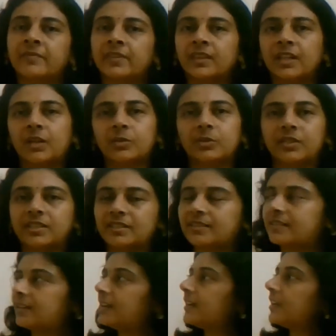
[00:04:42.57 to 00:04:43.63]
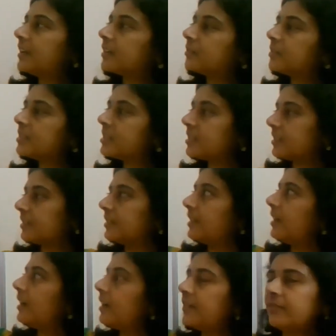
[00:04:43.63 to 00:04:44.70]
Now to understand our
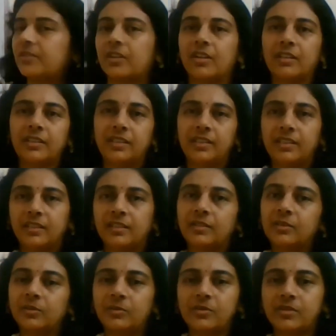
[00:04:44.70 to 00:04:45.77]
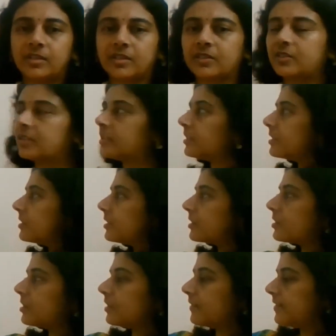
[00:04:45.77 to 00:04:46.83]
question, I have drawn here two structures,
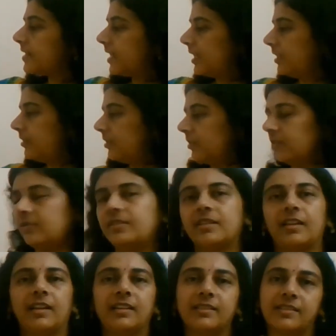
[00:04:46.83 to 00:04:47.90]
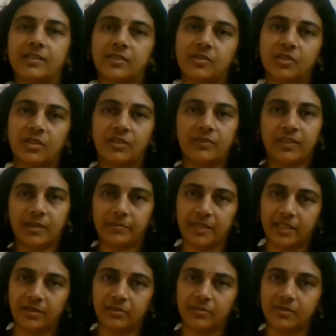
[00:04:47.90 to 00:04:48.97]
structure of cellulose and structure of
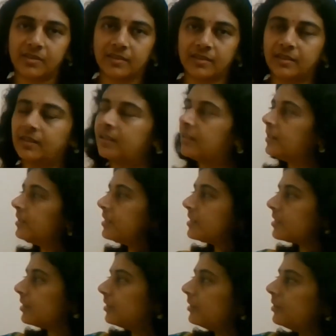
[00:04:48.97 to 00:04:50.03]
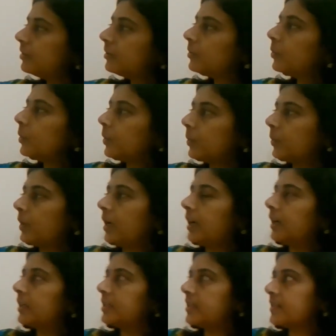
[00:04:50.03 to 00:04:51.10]
amylose. So
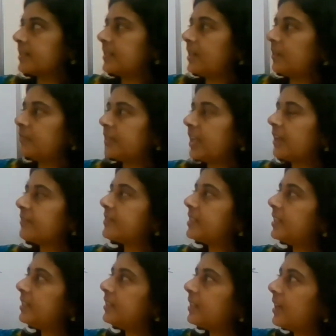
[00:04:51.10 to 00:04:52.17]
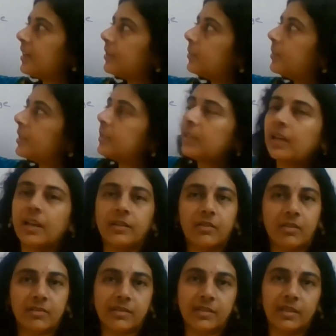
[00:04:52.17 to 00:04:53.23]
just now we have seen that when the
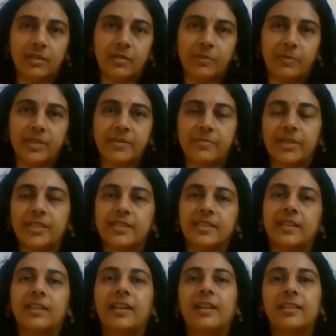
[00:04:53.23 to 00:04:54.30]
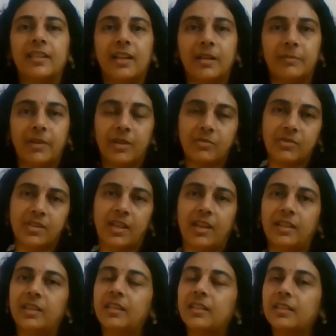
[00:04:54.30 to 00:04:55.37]
hydroxyl group is present at the above
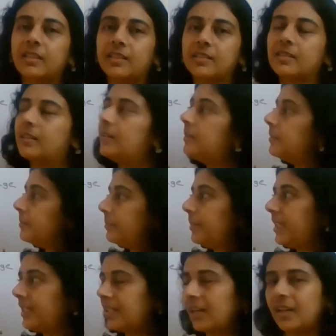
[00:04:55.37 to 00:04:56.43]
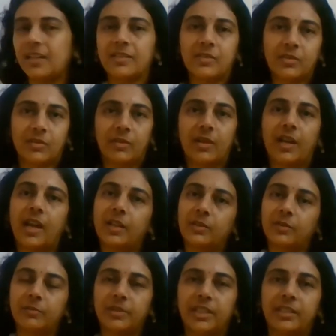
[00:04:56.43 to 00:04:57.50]
side, it is a beta
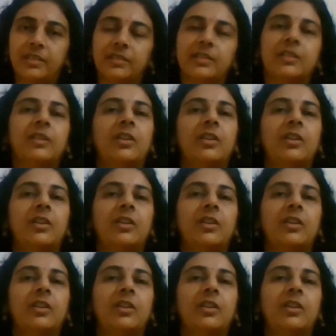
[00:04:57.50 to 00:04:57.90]
ionomer